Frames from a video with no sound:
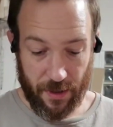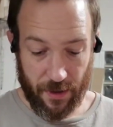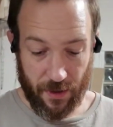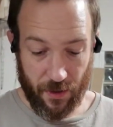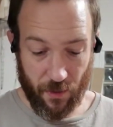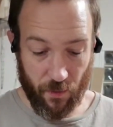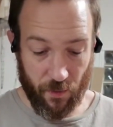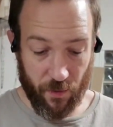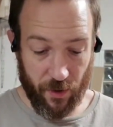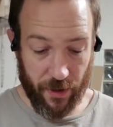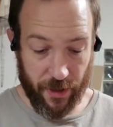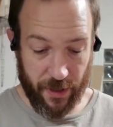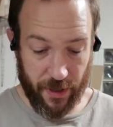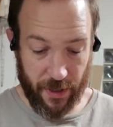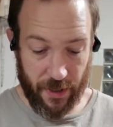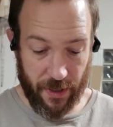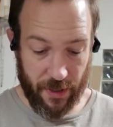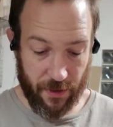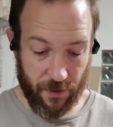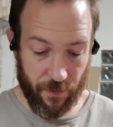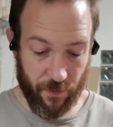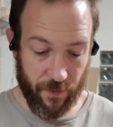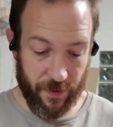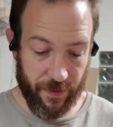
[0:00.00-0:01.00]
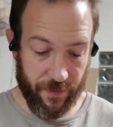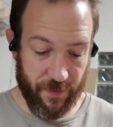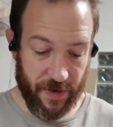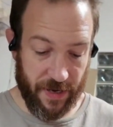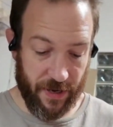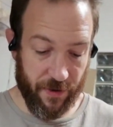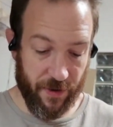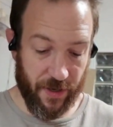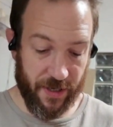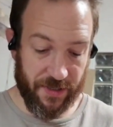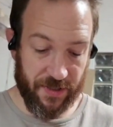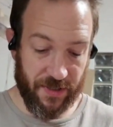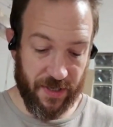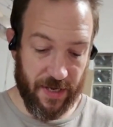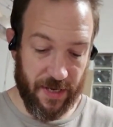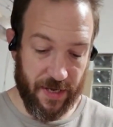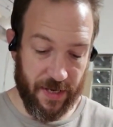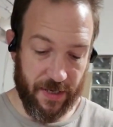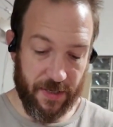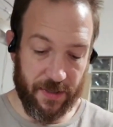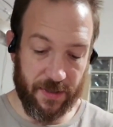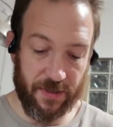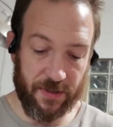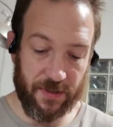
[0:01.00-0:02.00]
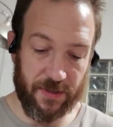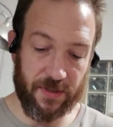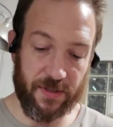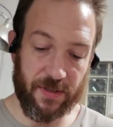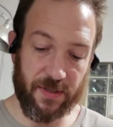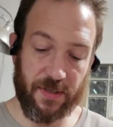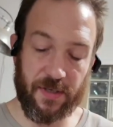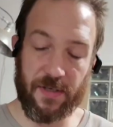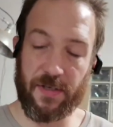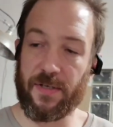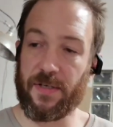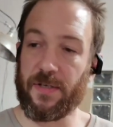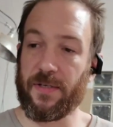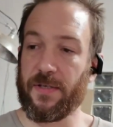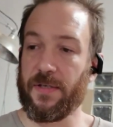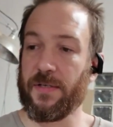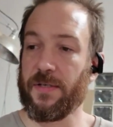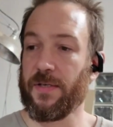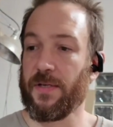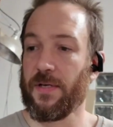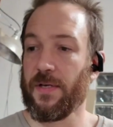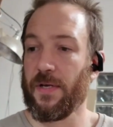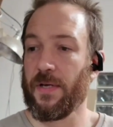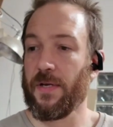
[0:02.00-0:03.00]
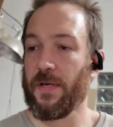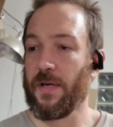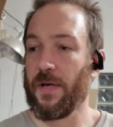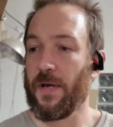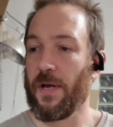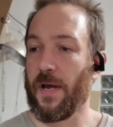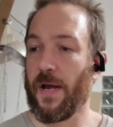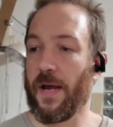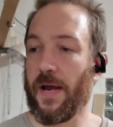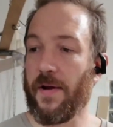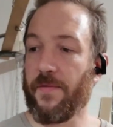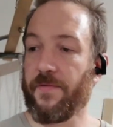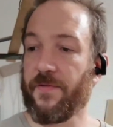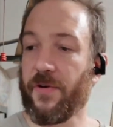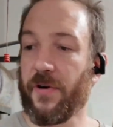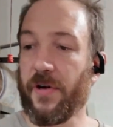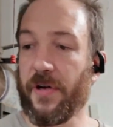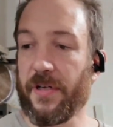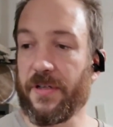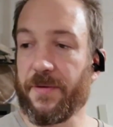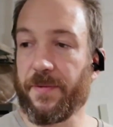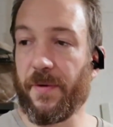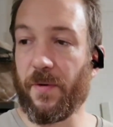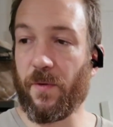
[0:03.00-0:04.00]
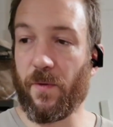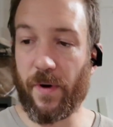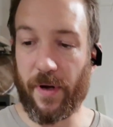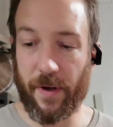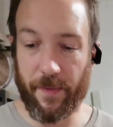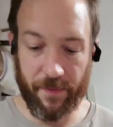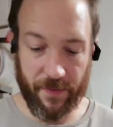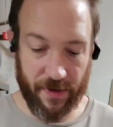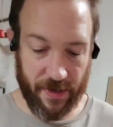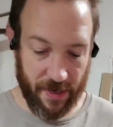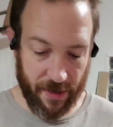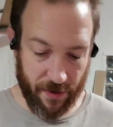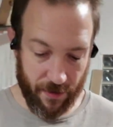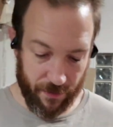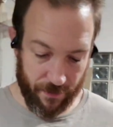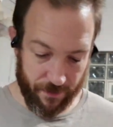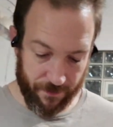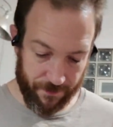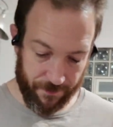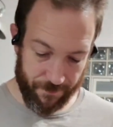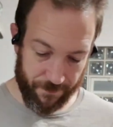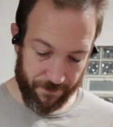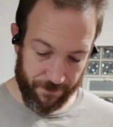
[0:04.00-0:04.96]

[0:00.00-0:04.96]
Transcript: the wood with my greasy hands after it's been wiped down.